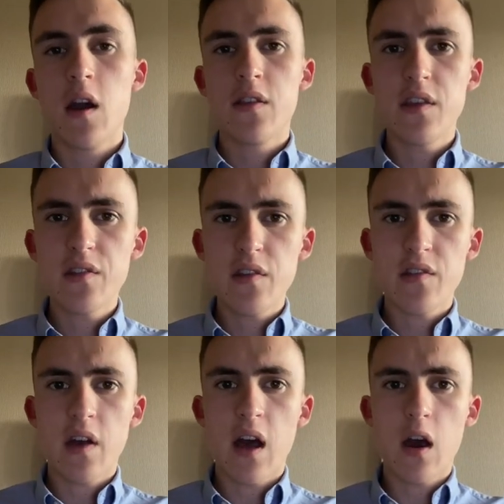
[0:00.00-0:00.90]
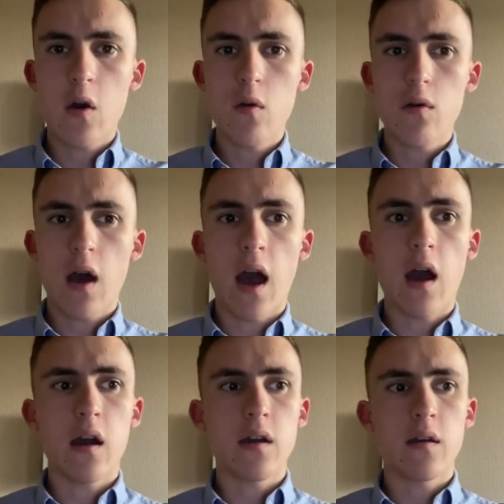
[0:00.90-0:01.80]
This is how
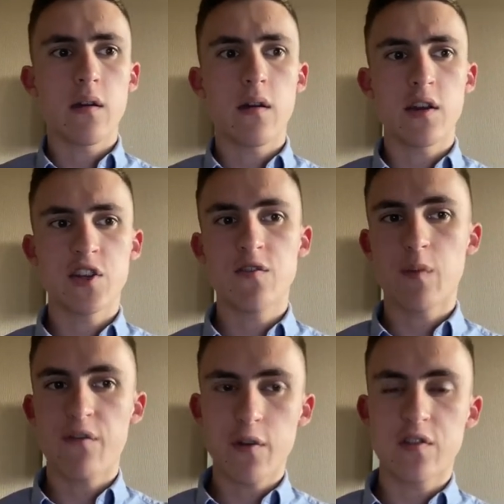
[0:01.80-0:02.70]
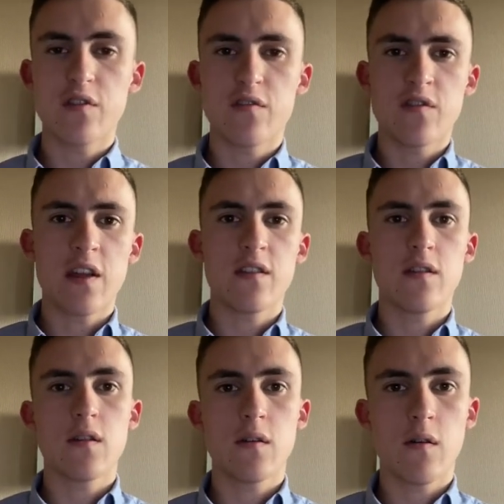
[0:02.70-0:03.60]
I achieved my first
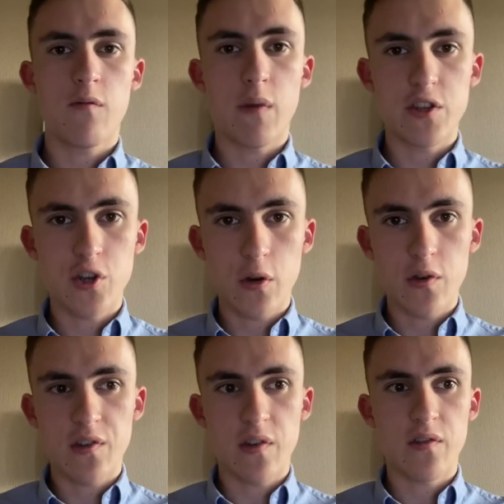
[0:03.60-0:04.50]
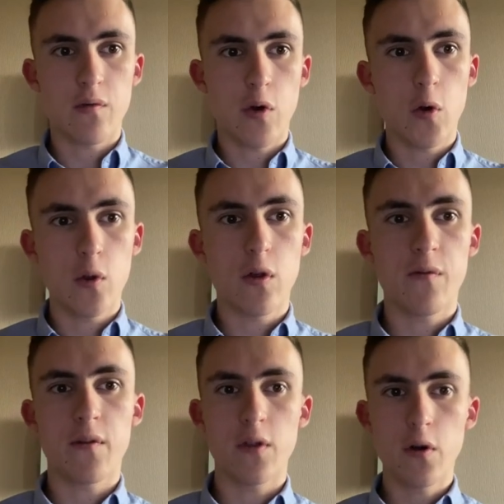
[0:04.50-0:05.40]
understanding of my choice as a role
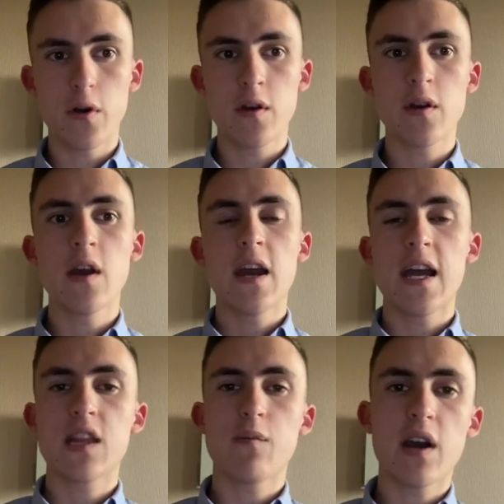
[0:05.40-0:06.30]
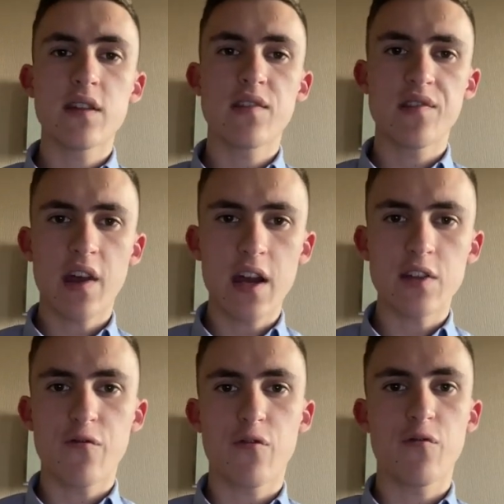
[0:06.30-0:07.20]
of a lawyer and my desire
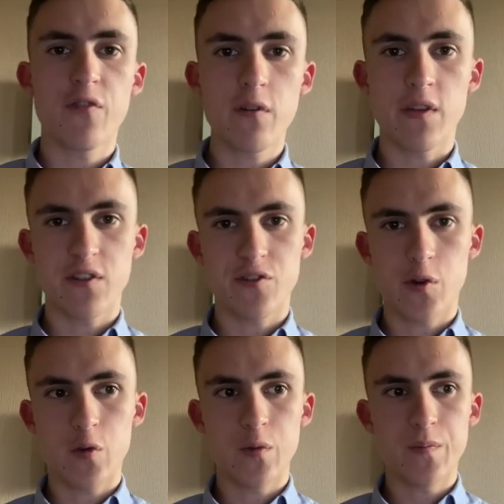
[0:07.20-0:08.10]
to fulfill that role.